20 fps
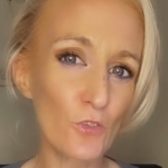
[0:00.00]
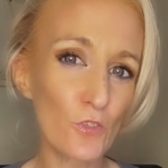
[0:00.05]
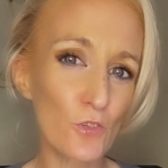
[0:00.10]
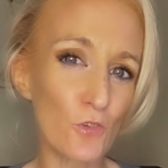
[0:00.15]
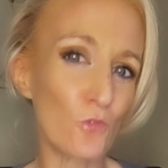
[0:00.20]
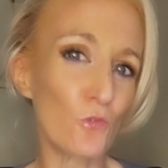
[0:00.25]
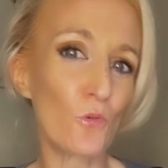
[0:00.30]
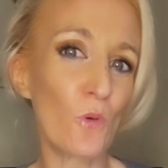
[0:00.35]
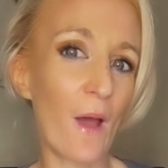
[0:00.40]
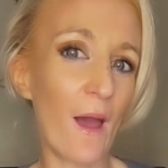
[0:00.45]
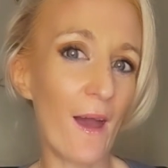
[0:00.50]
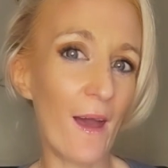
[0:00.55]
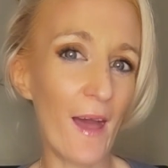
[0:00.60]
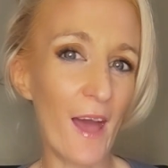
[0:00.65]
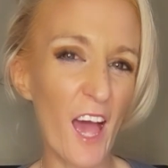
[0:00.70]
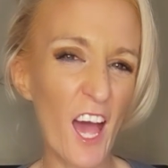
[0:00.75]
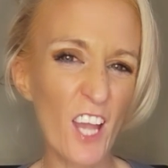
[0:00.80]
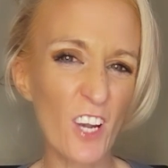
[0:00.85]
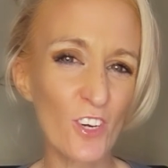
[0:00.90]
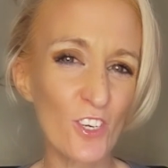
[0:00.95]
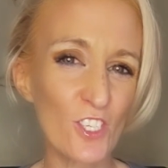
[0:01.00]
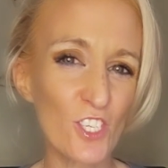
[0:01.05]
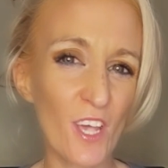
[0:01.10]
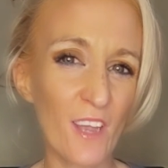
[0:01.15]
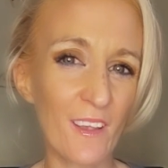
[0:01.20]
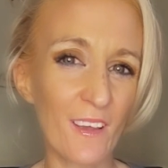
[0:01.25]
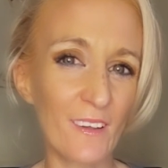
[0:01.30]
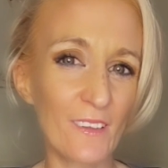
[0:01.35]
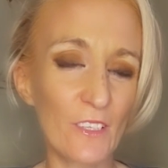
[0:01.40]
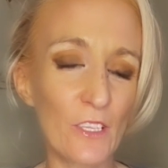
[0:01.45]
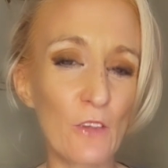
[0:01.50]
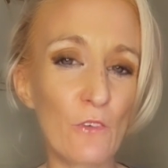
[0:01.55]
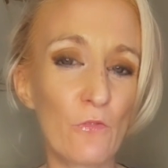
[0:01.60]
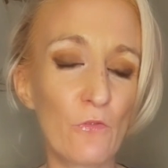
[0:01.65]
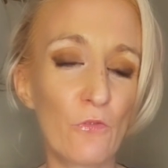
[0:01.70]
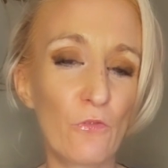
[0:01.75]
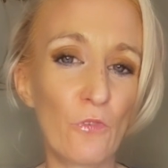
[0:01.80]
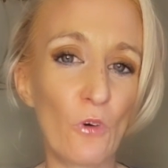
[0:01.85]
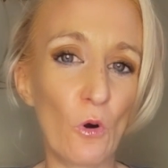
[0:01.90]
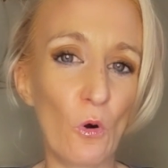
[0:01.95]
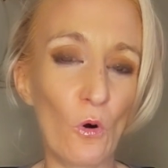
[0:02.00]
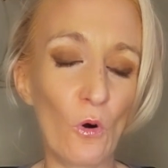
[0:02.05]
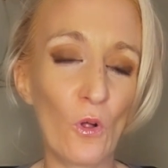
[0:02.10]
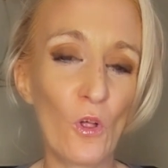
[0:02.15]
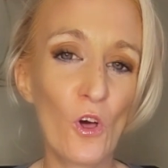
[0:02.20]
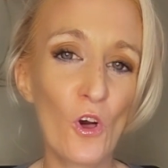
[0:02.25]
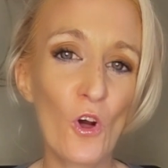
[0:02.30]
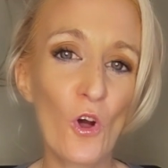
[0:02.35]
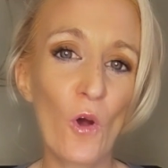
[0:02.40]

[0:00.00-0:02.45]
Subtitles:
too energetically full,